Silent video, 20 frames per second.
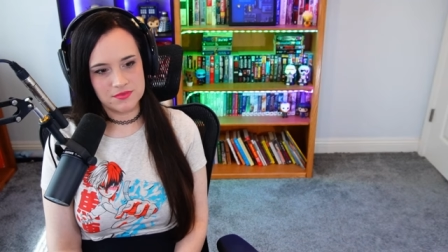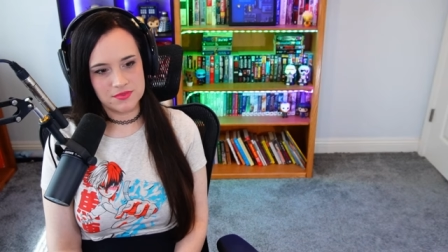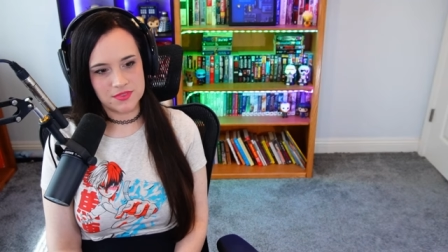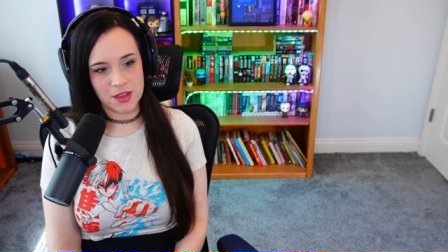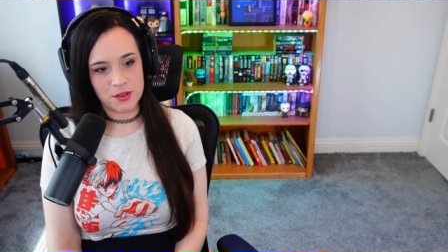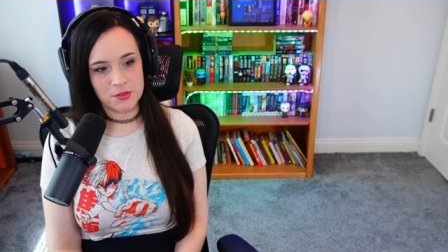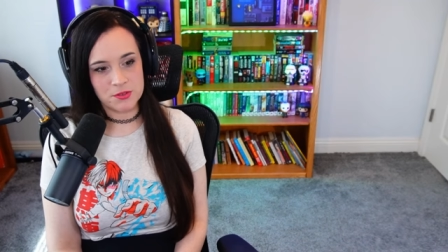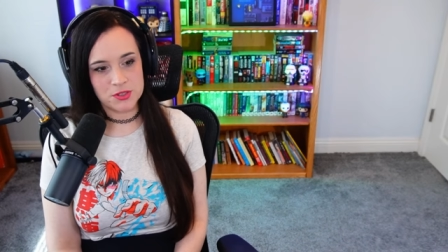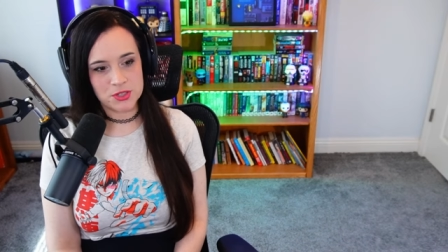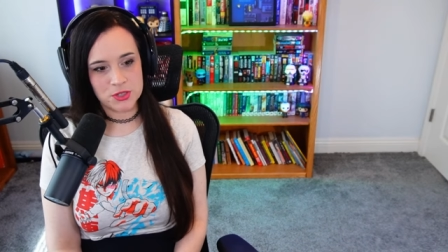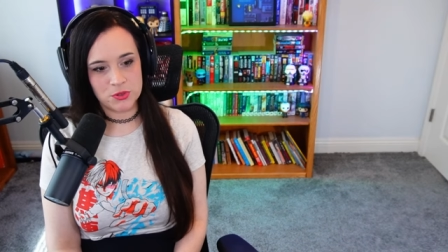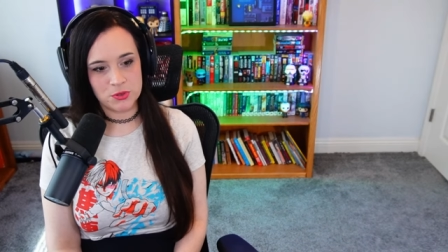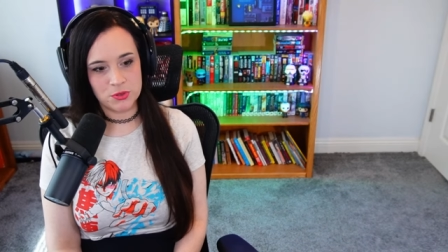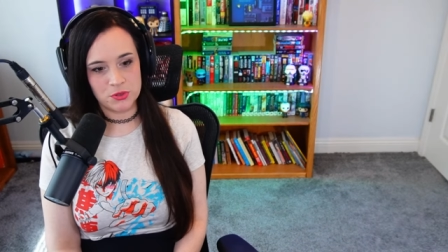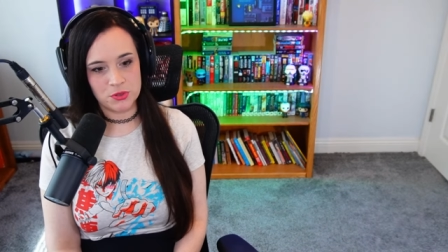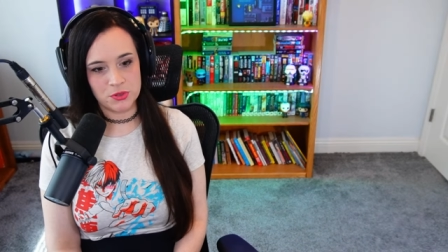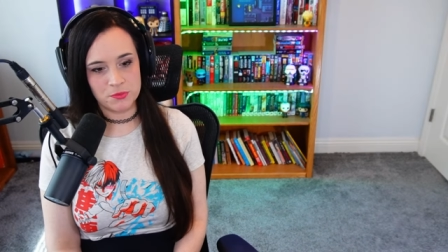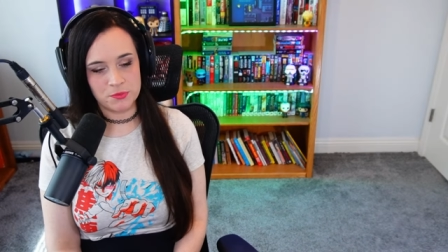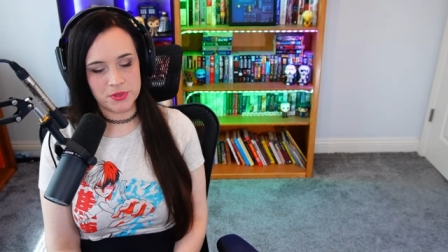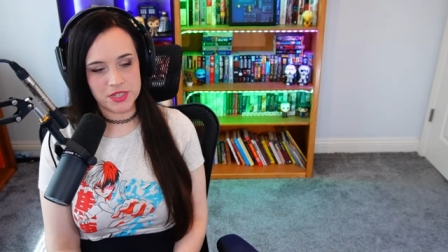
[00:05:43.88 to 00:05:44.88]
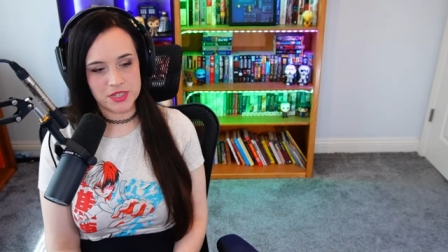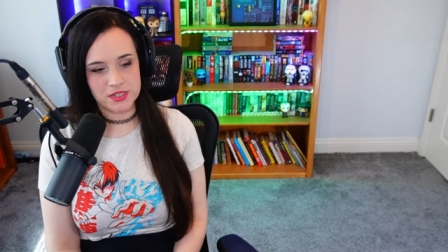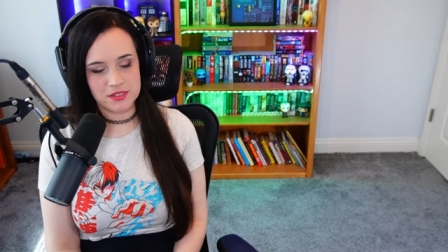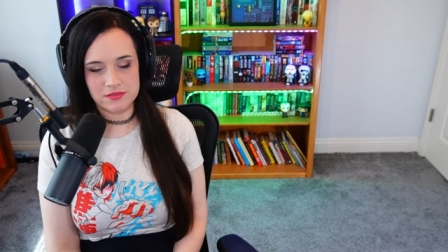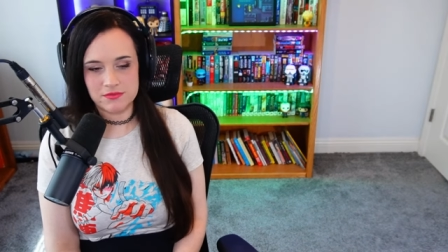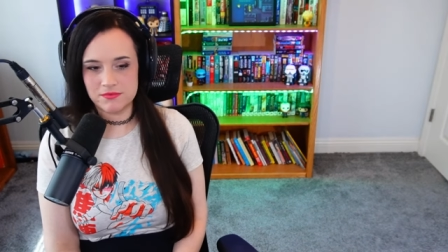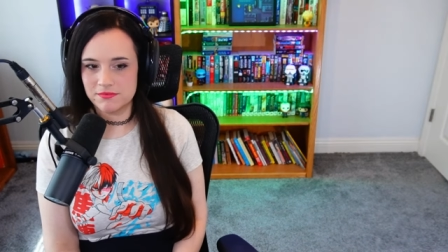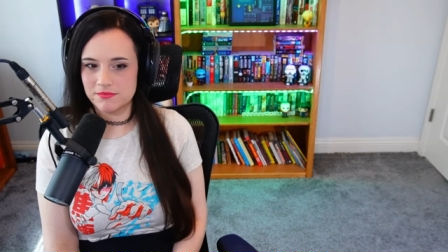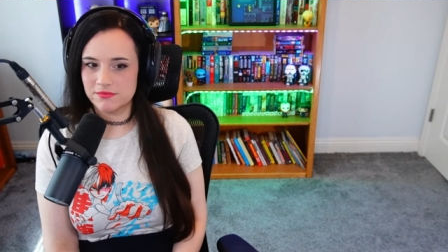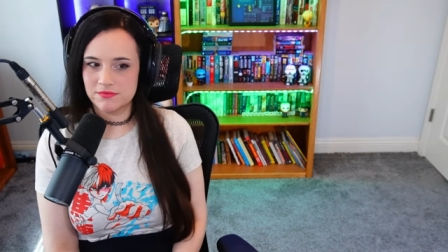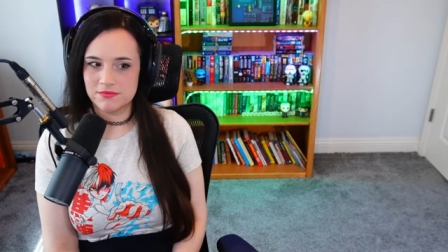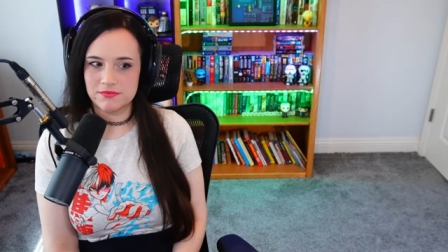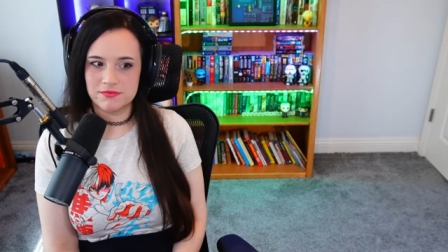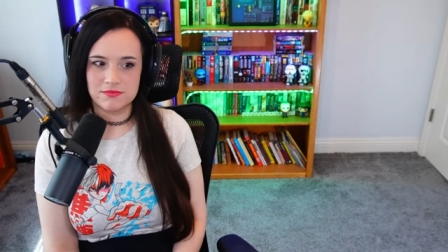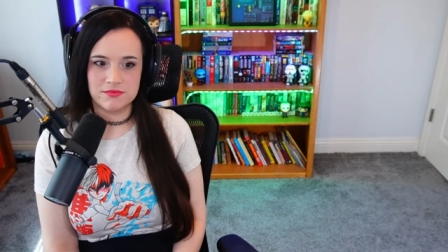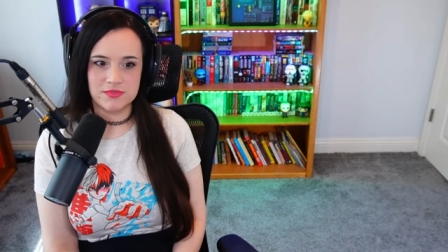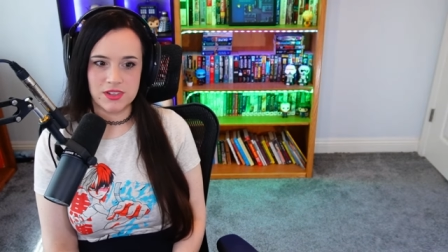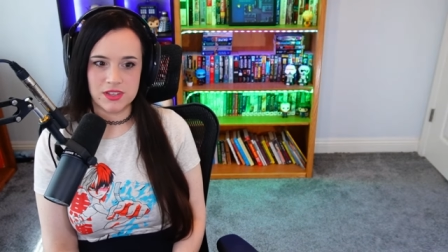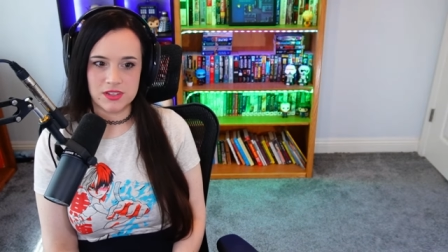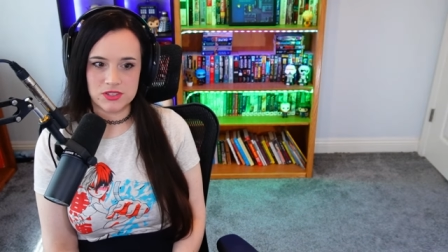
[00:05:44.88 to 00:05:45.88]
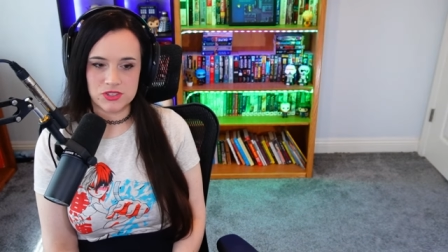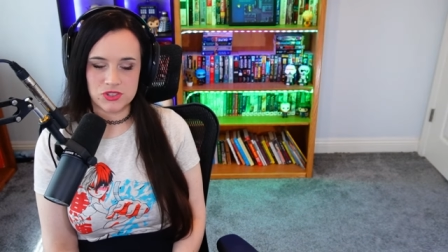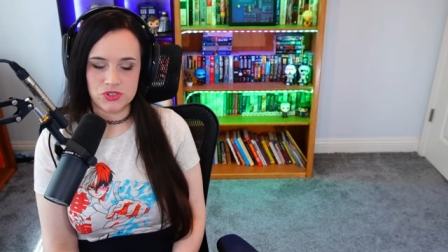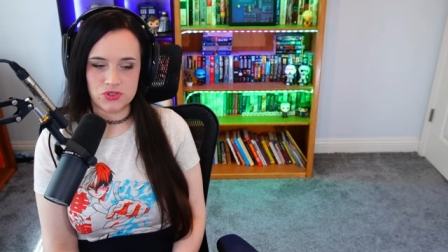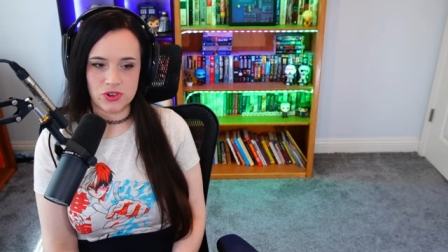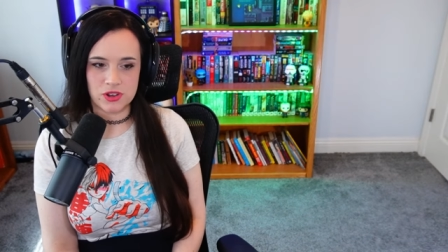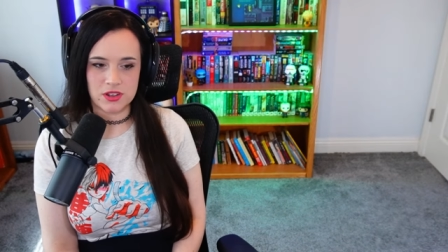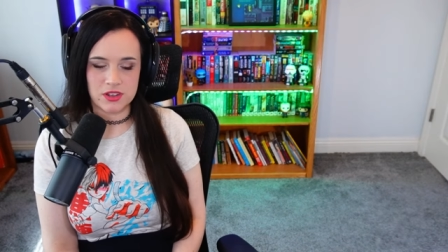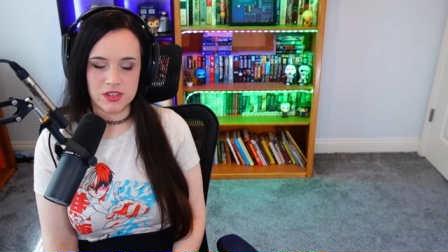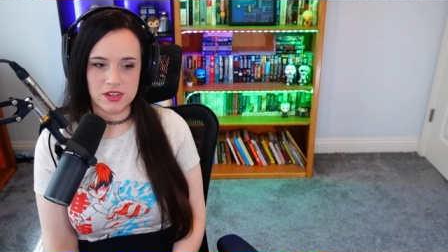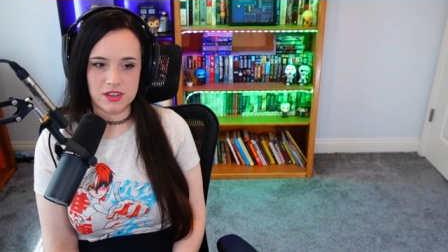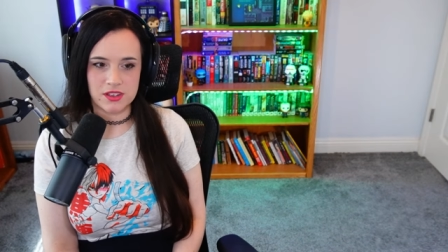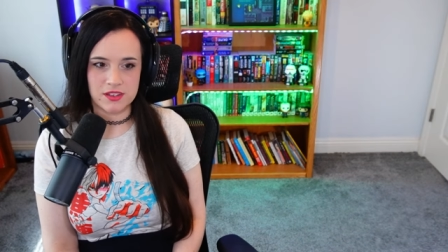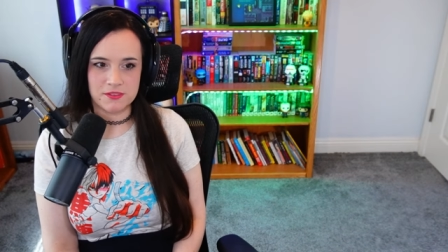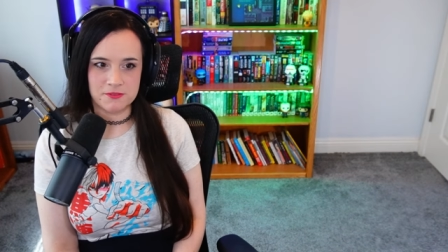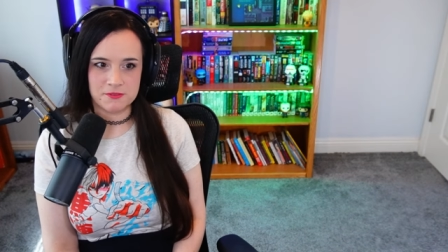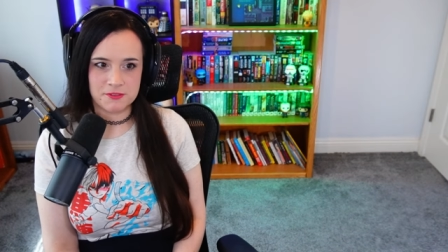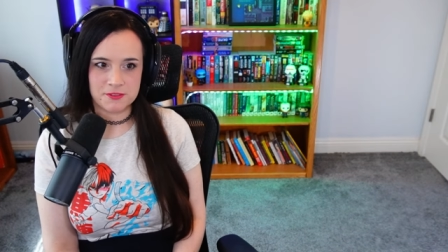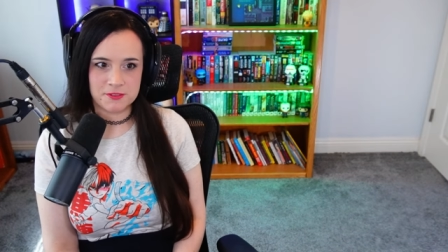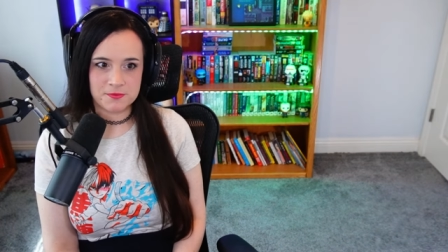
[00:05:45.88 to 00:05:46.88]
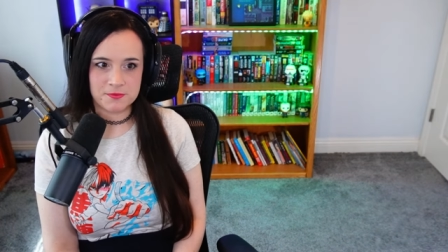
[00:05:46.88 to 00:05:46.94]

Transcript: That was cool, but not strong enough.